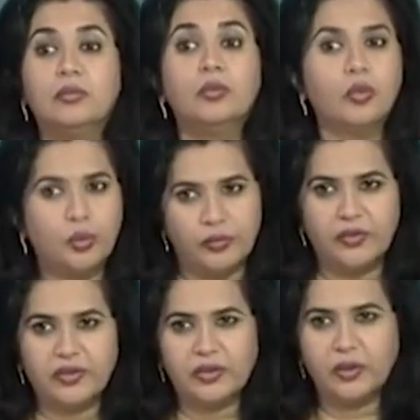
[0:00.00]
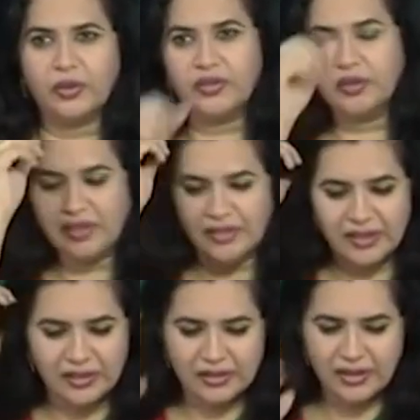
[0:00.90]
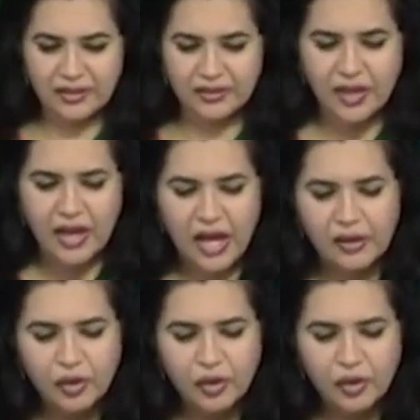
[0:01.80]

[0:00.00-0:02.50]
moves. Okay. So, these are the things I